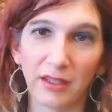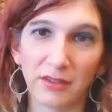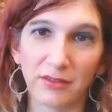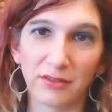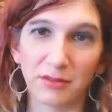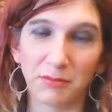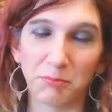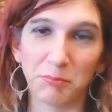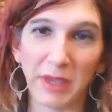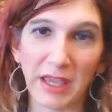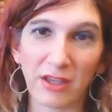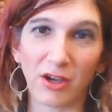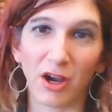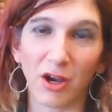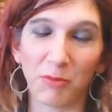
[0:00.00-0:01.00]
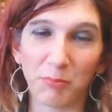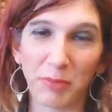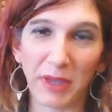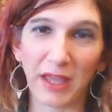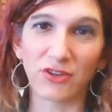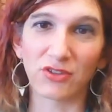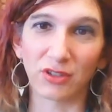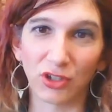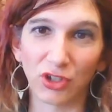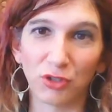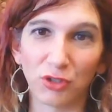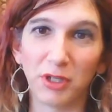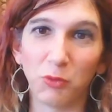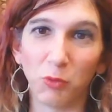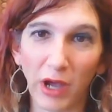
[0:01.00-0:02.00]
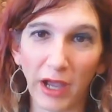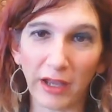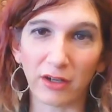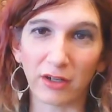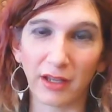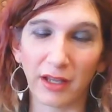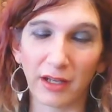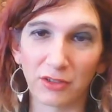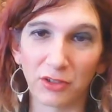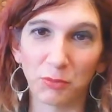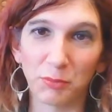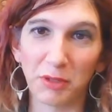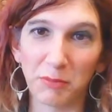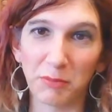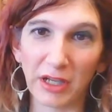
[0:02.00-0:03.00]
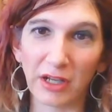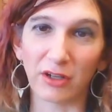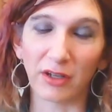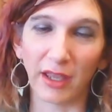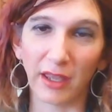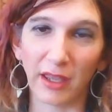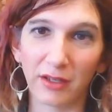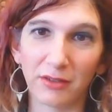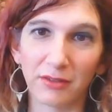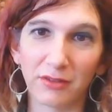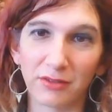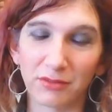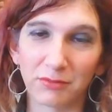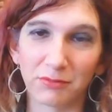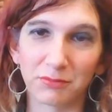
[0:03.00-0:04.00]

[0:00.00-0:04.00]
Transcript: is make our bench a little bit wider and a little bit bigger. And